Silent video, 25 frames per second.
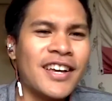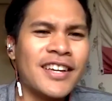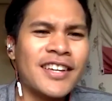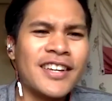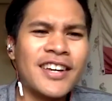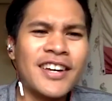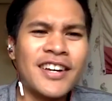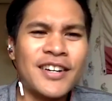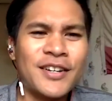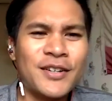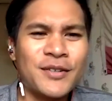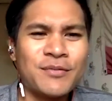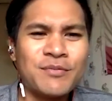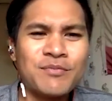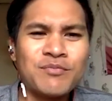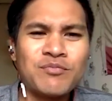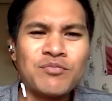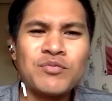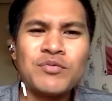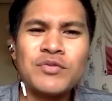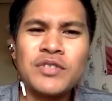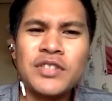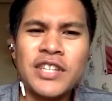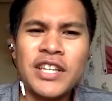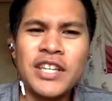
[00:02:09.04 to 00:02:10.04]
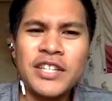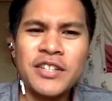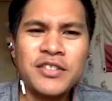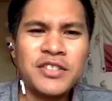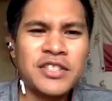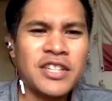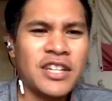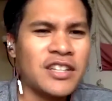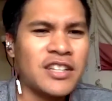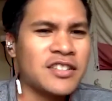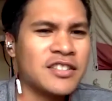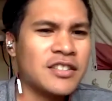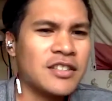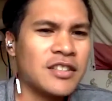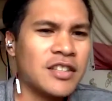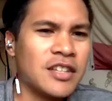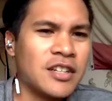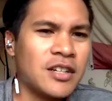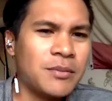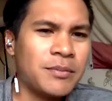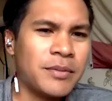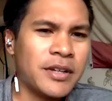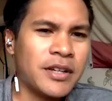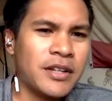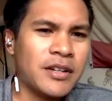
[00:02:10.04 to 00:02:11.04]
Can you tell us a little
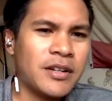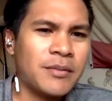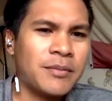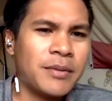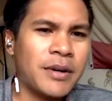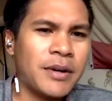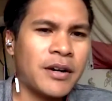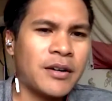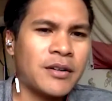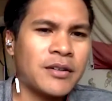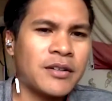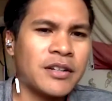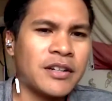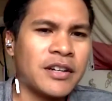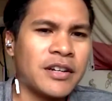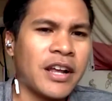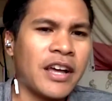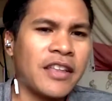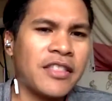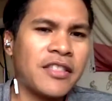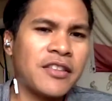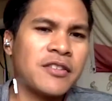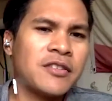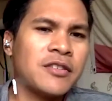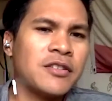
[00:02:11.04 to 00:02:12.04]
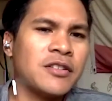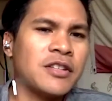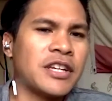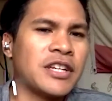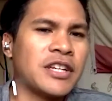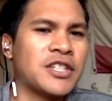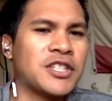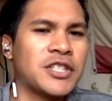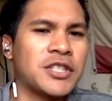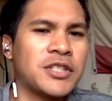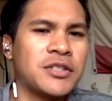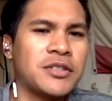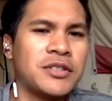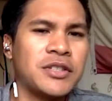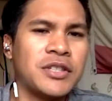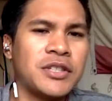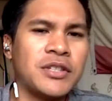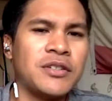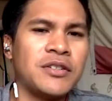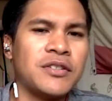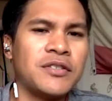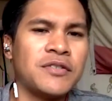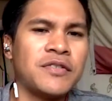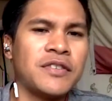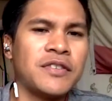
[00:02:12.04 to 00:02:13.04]
bit about an ethical issue
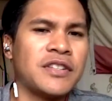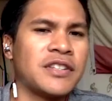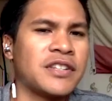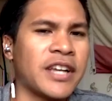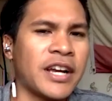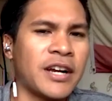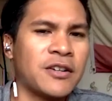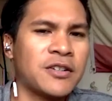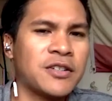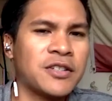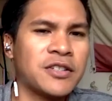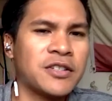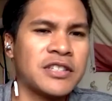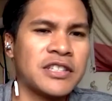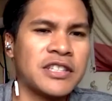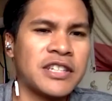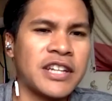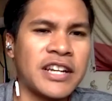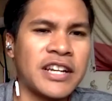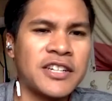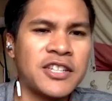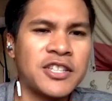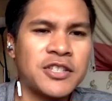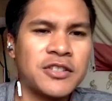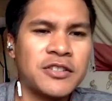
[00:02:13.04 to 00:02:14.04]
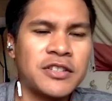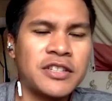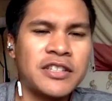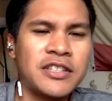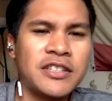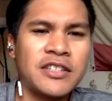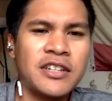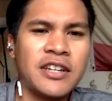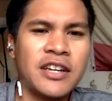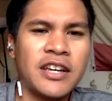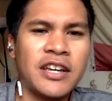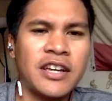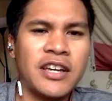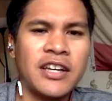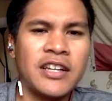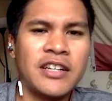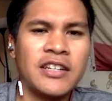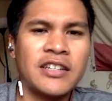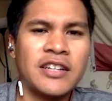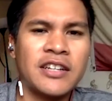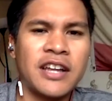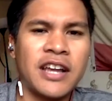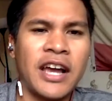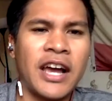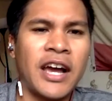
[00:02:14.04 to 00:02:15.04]
you've encountered in dentistry and
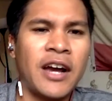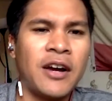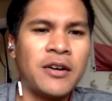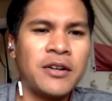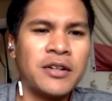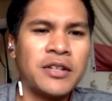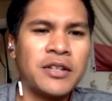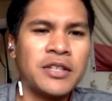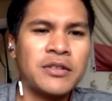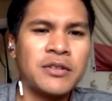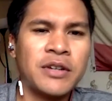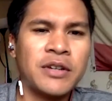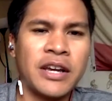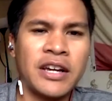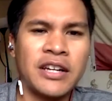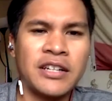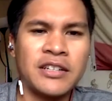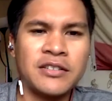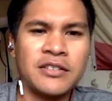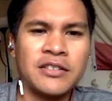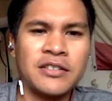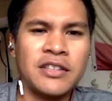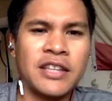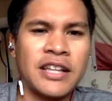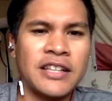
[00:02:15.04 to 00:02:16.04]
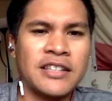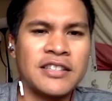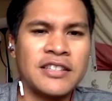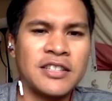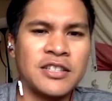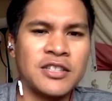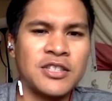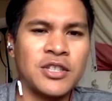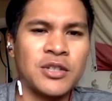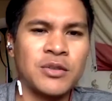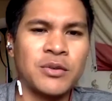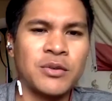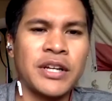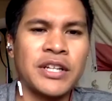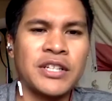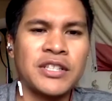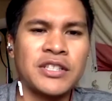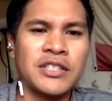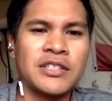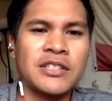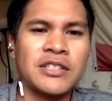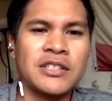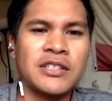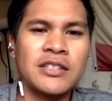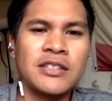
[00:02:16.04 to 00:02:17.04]
how you handled that
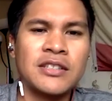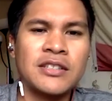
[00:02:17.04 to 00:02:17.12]
situation?